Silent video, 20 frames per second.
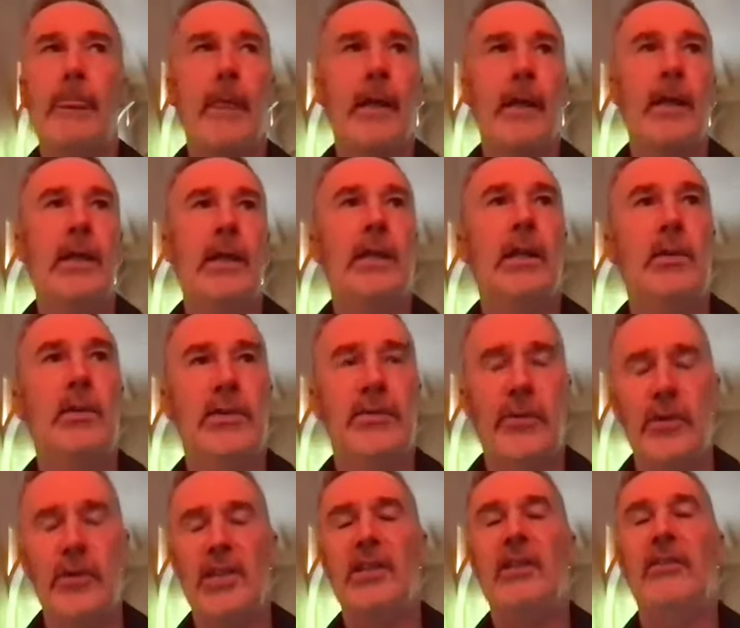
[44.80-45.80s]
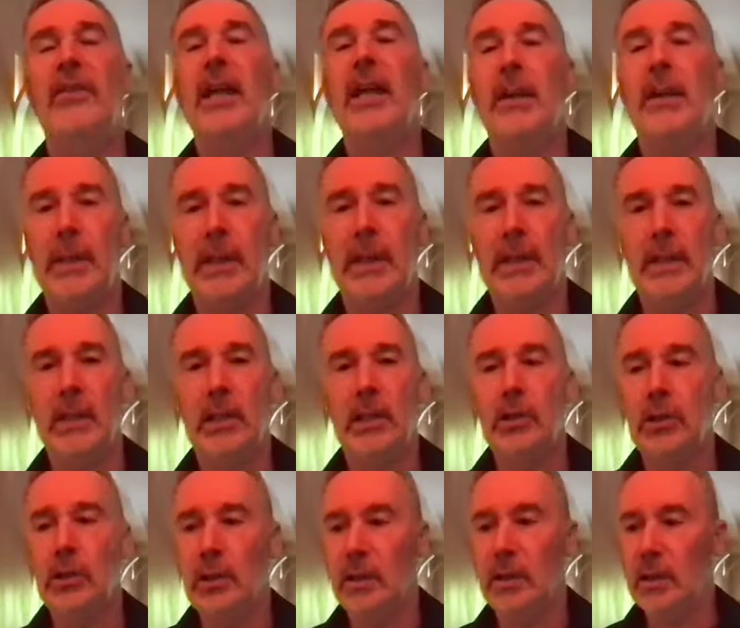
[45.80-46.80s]
as far as developing the
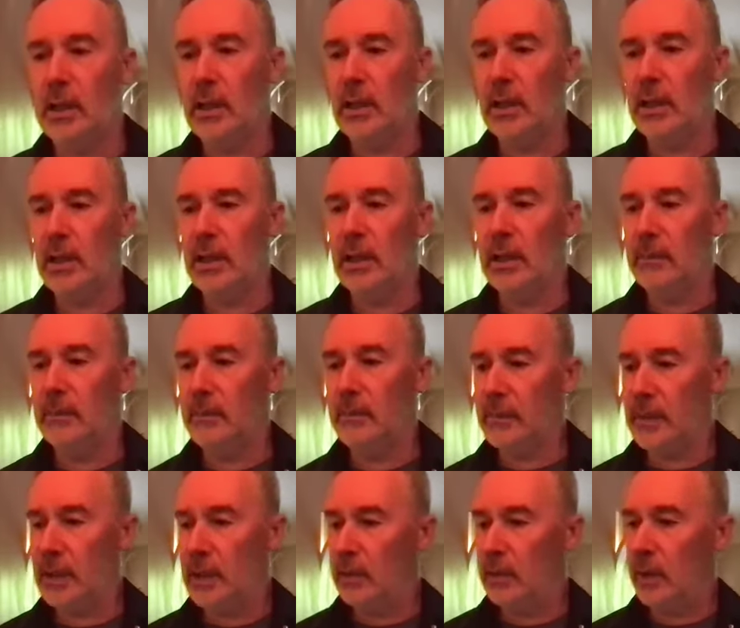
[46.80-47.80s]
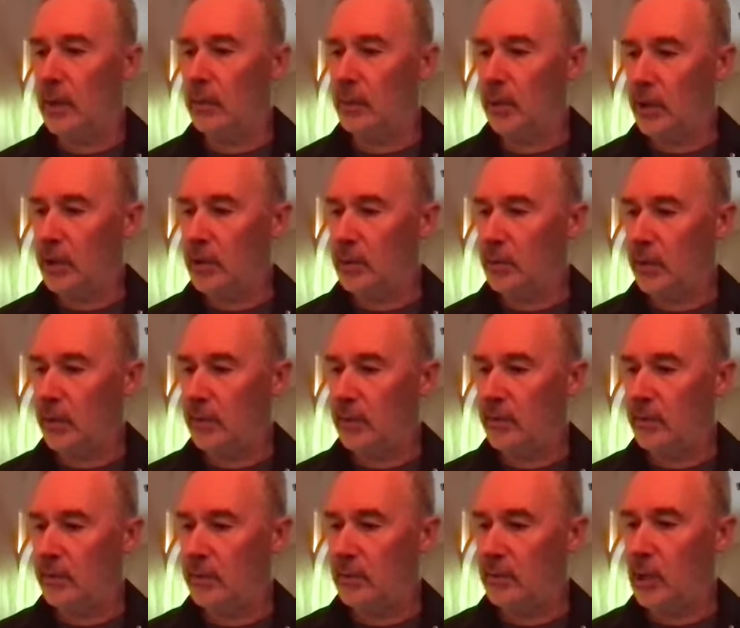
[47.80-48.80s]
look, I worked with
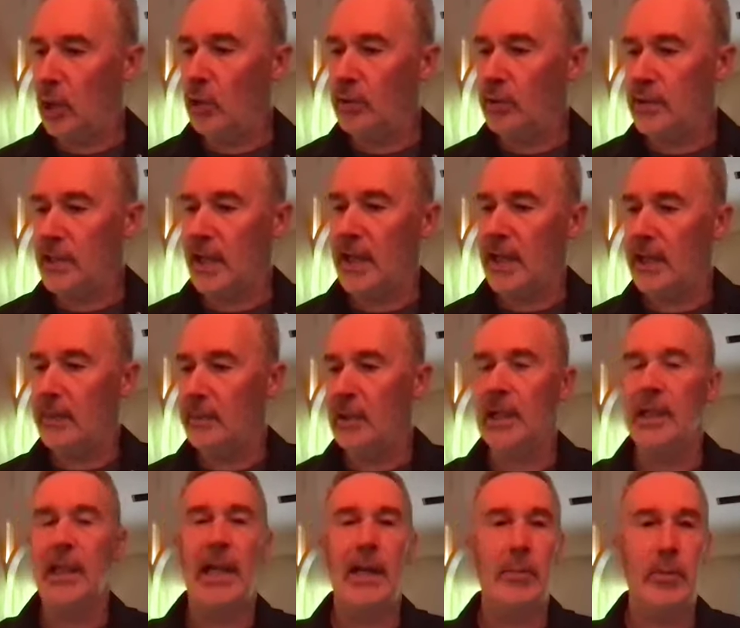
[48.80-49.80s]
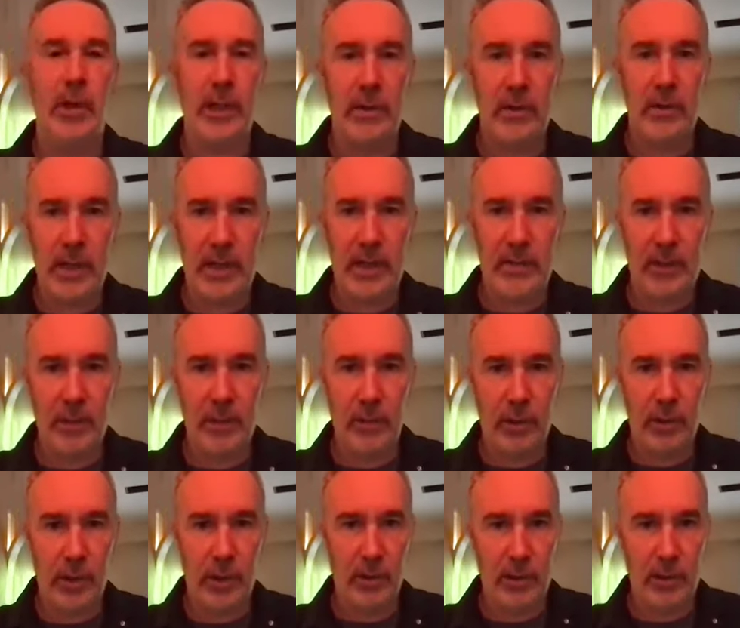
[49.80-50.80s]
longtime collaborator David
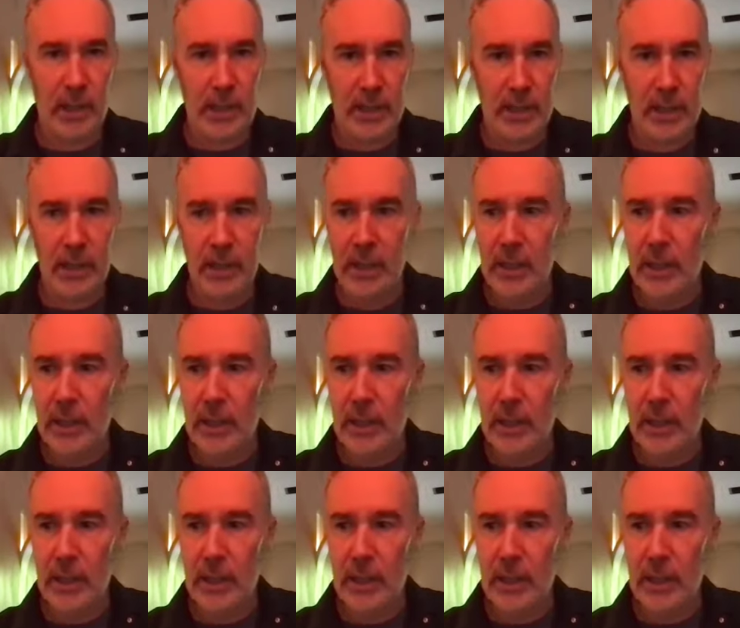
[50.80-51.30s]
Gordon Green,